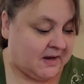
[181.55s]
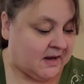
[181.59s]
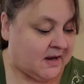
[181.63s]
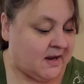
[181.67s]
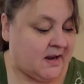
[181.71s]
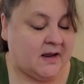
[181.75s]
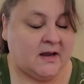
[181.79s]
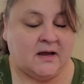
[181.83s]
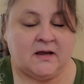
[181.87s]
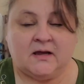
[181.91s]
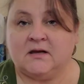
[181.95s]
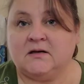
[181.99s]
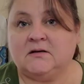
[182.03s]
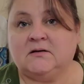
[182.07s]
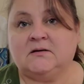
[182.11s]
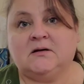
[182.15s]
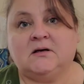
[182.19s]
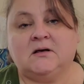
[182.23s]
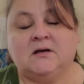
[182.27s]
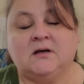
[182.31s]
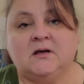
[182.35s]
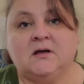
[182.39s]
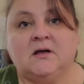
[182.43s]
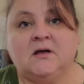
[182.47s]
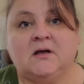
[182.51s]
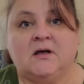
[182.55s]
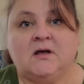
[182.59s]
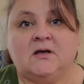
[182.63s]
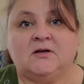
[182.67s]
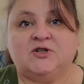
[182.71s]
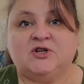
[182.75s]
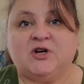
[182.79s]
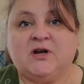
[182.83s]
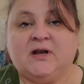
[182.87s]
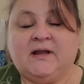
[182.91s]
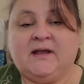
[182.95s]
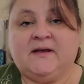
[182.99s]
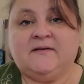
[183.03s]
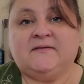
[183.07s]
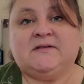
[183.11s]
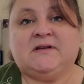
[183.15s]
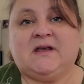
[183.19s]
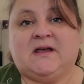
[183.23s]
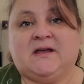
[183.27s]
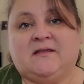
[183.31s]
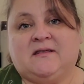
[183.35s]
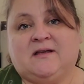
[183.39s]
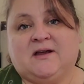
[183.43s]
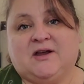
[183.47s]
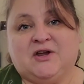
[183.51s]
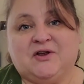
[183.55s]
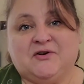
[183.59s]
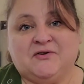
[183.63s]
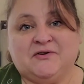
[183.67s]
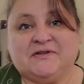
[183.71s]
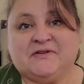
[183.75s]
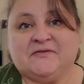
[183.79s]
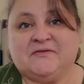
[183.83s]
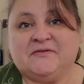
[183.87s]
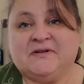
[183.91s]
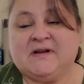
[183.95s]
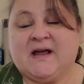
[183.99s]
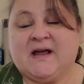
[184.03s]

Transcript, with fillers: and she lives in the cutest little